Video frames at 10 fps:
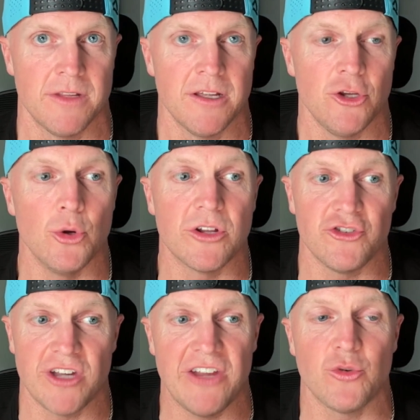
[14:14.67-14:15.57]
You can
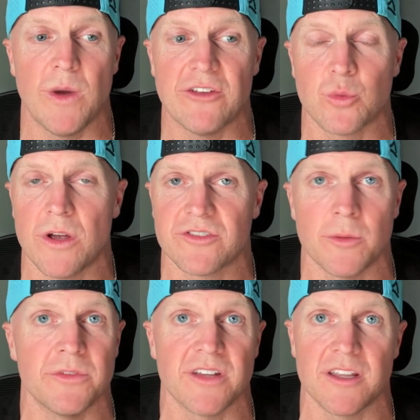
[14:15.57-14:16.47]
change weights while
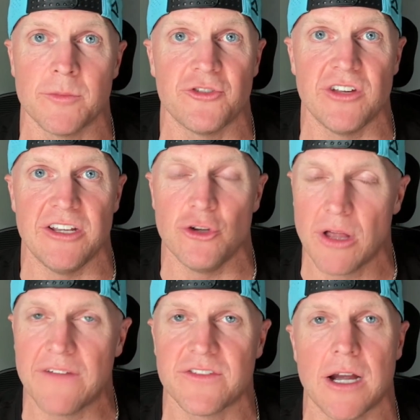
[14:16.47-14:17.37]
someone's on the machine. You'll
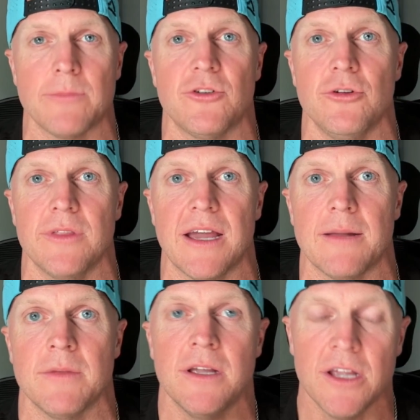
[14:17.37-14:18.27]
have time to do that.
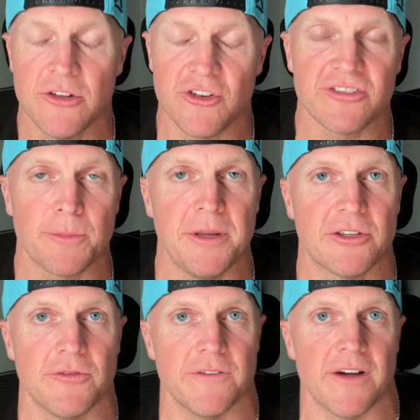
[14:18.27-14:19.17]
Just a piece
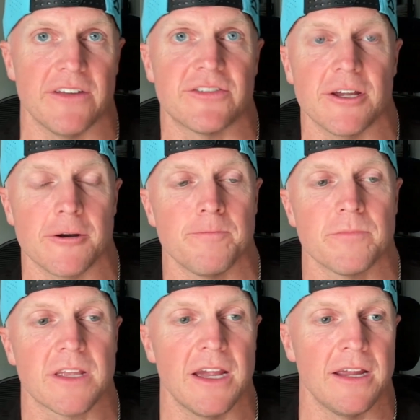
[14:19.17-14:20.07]
of advice there,
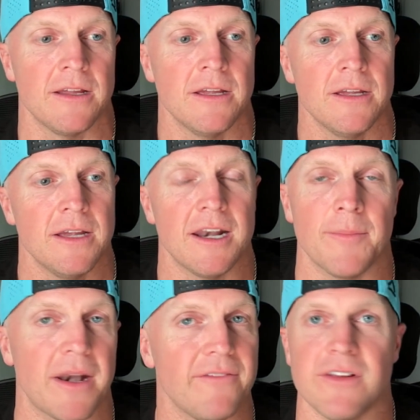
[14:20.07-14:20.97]
okay? And I'm
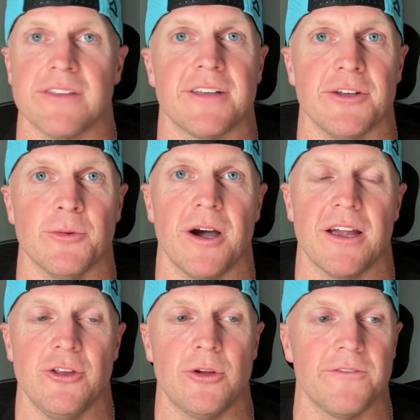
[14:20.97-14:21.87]
not even going to tell you why.
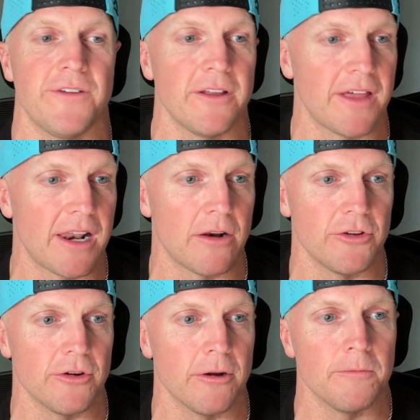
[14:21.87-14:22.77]
You can figure that out on
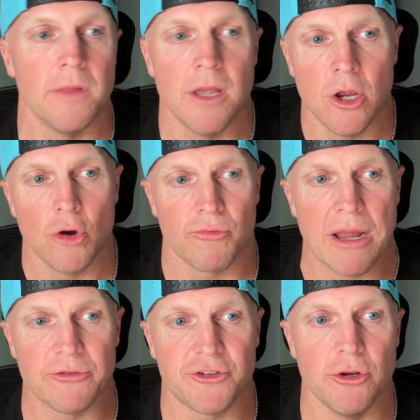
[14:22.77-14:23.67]
your own.
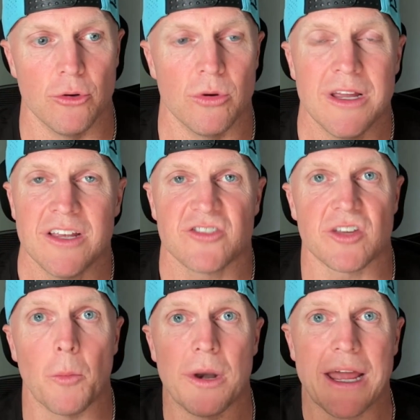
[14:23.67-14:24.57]
Round 2,
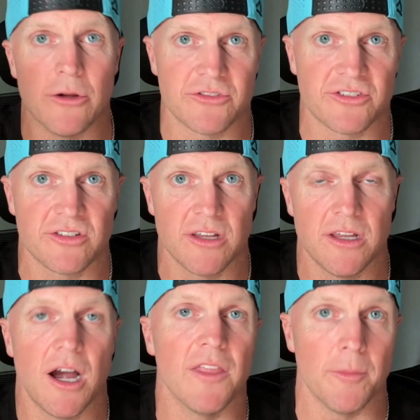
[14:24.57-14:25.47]
someone else
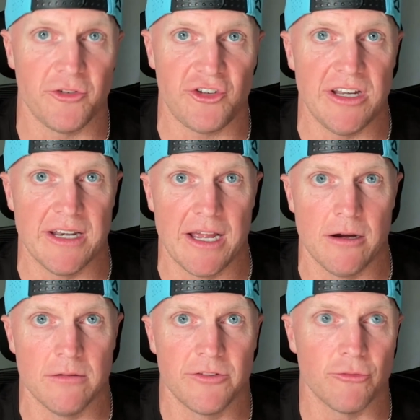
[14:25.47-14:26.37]
on the machine
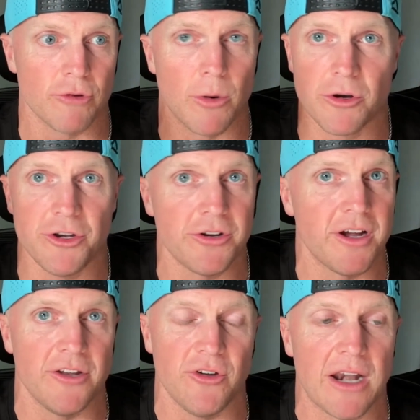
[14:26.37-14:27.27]
now. Rower, you're
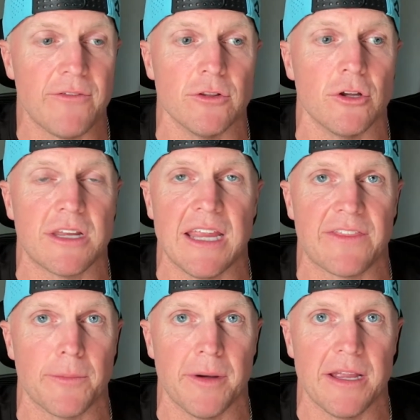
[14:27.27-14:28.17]
done. You're not even looking at
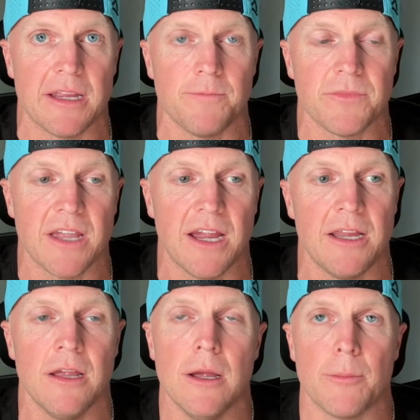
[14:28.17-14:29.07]
the bike,
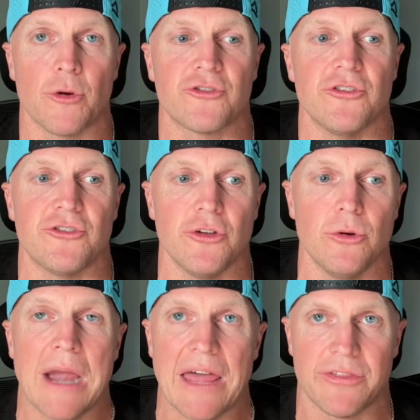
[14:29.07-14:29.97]
okay? Person
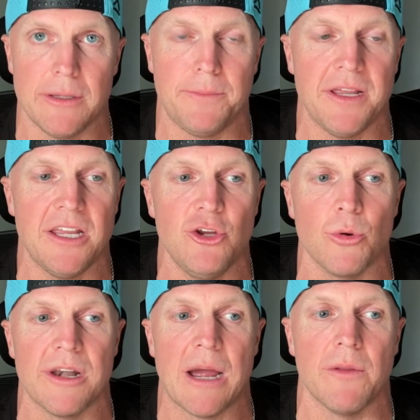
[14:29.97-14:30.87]
2, athlete B, you
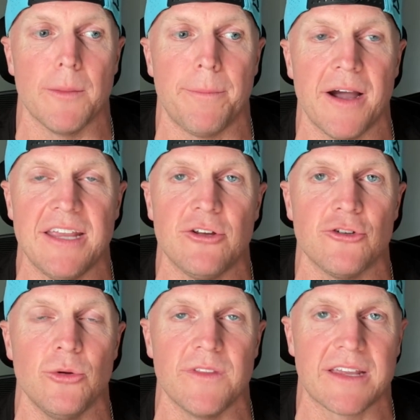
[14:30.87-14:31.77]
are now on the bike. You're
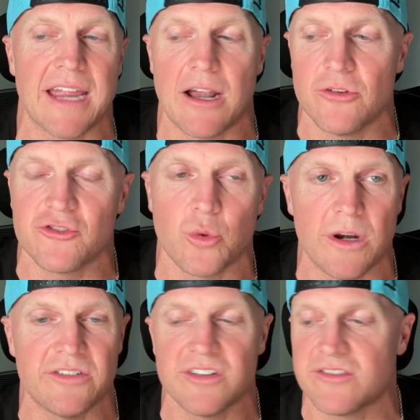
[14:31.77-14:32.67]
doing the cows,
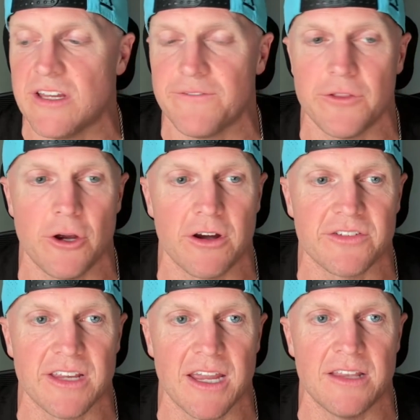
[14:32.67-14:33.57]
20-16 for the arcs
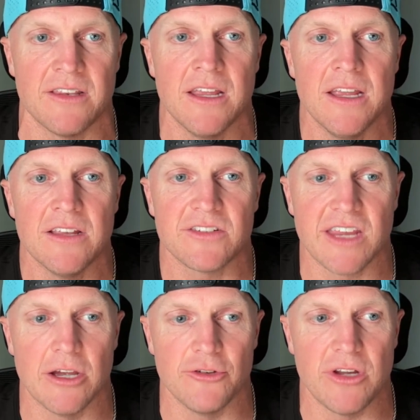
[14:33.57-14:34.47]
again.
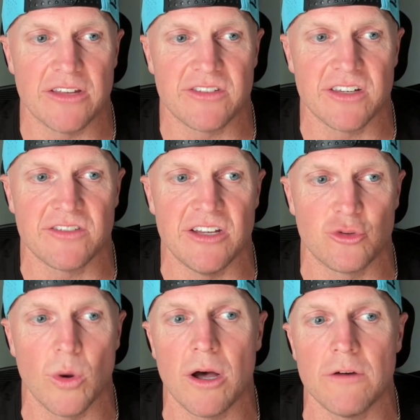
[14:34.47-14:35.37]
Scaled, you got
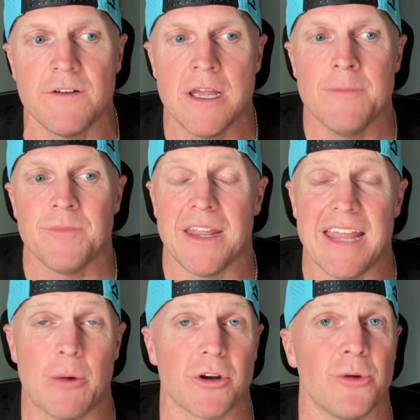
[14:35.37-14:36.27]
16-12. And
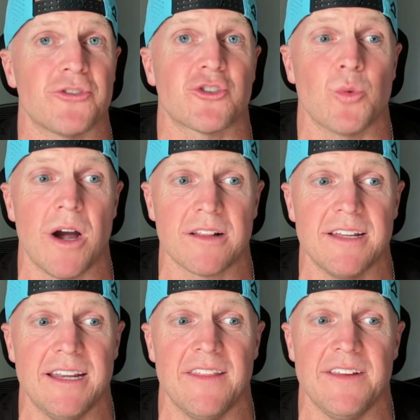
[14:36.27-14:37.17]
now we're going squat
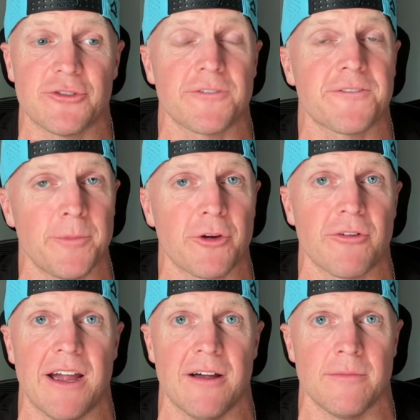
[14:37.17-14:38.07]
clean, and these are from the
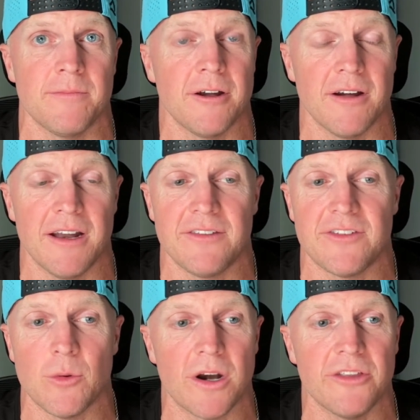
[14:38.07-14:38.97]
ground. All right.
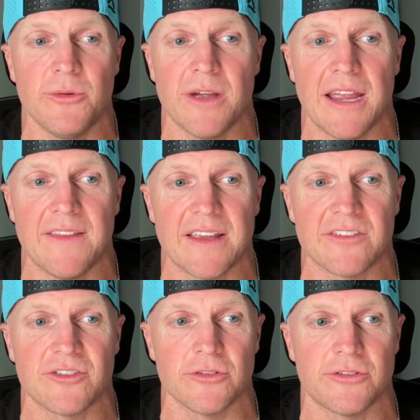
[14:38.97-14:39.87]
Didn't want to do hang. That
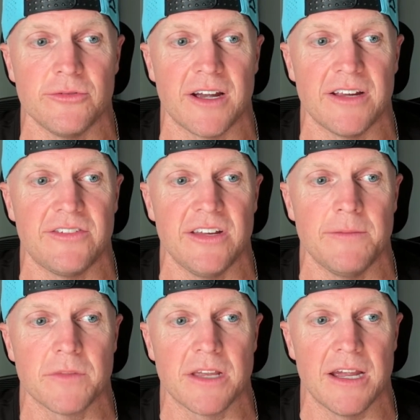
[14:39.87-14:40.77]
gets a little too dicey.
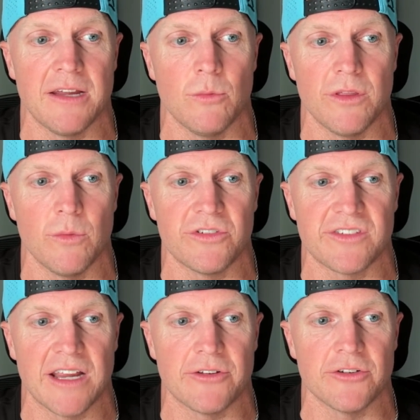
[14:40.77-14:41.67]
Okay. With
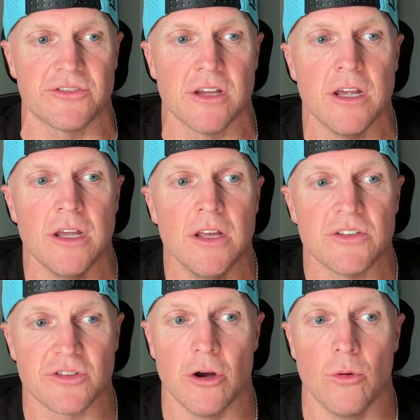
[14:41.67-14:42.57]
standards.
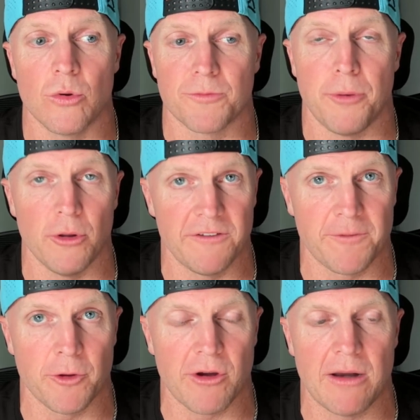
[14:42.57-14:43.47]
So we're pulling from
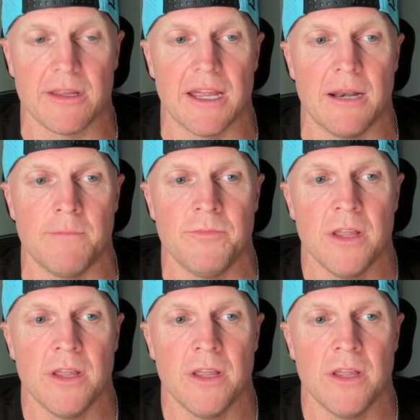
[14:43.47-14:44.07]
the ground again.